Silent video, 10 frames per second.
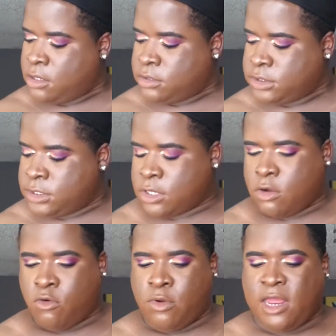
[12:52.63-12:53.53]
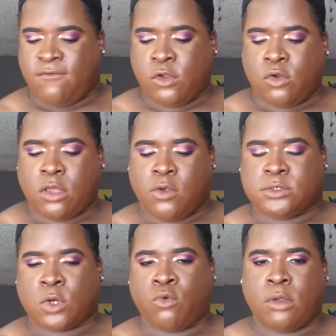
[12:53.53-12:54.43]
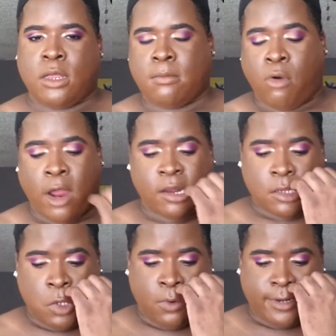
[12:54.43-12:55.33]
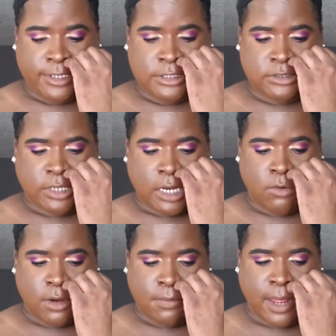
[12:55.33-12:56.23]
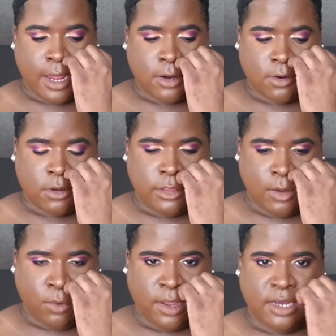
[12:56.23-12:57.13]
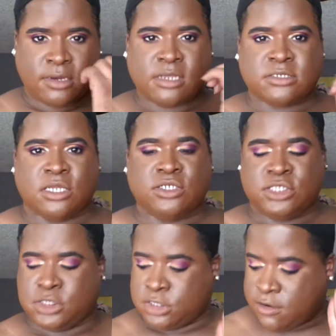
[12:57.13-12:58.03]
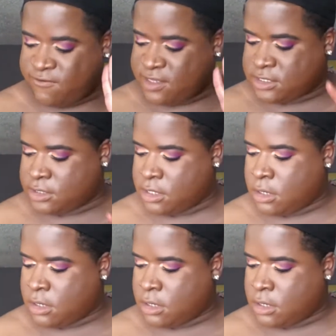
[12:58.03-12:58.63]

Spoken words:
So whenever you use a cream product, you want to set it with a powder, that way it doesn't shift.